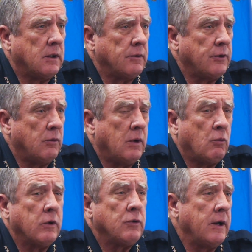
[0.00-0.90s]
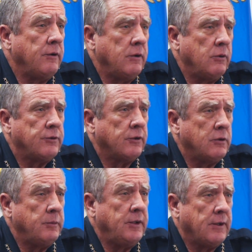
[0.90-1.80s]
So what we're trying to do is just
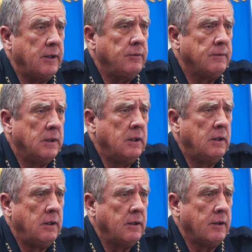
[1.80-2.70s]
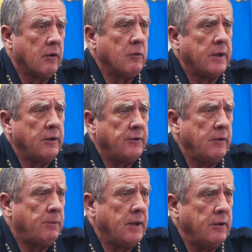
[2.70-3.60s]
to be safe, give everybody a
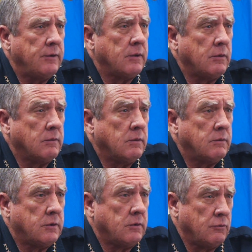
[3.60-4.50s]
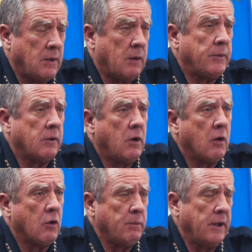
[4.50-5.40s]
safe place to drop their
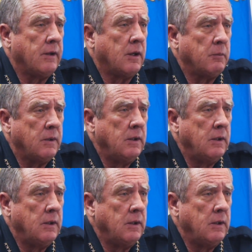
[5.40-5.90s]
car or pick it up,